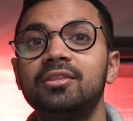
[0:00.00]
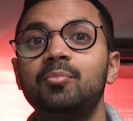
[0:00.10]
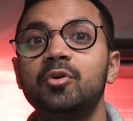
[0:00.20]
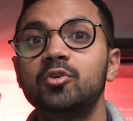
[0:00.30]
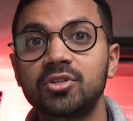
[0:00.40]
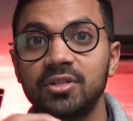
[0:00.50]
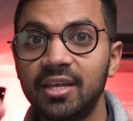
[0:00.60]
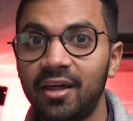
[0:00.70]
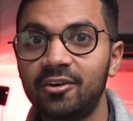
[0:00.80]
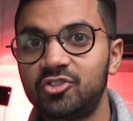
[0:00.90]
than produce
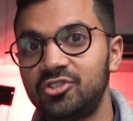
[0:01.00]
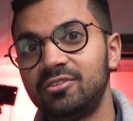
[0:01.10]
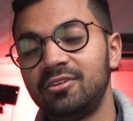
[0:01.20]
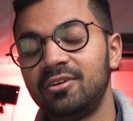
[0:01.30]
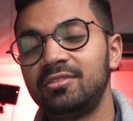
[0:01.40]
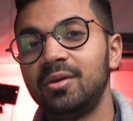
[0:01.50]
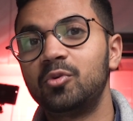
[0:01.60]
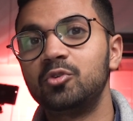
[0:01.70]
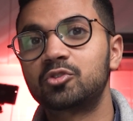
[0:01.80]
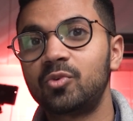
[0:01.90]
clean energy. They
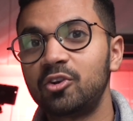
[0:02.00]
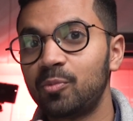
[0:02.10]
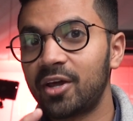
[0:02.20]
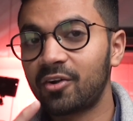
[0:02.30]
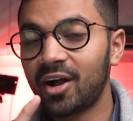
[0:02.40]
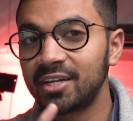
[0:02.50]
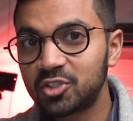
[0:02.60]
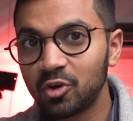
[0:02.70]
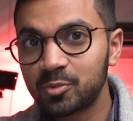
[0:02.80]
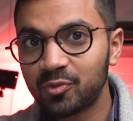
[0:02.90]
produce radiomedical
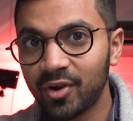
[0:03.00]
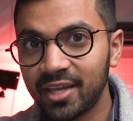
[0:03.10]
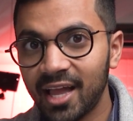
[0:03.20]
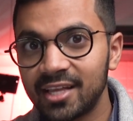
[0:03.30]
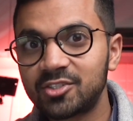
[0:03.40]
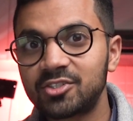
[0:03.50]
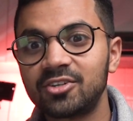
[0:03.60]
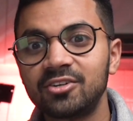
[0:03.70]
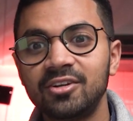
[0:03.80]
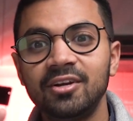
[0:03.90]
isotopes to fight cancer,